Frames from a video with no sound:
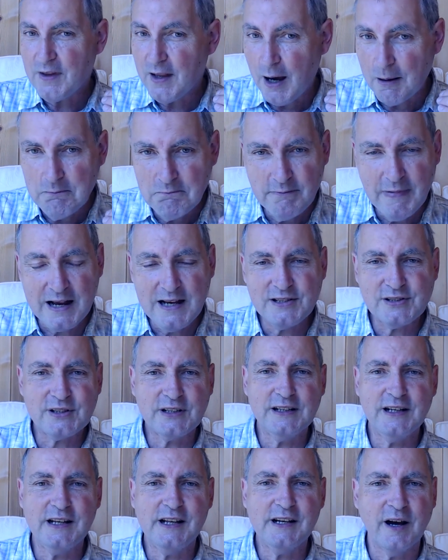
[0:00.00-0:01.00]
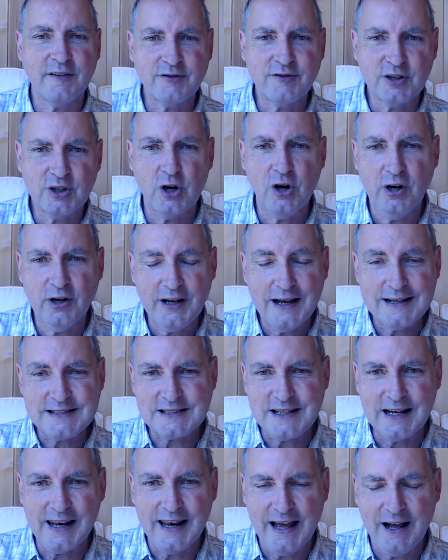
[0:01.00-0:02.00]
amazingly enough, God has
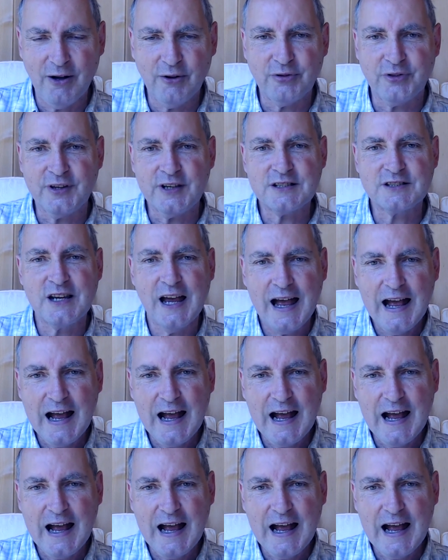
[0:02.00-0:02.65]
allowed this,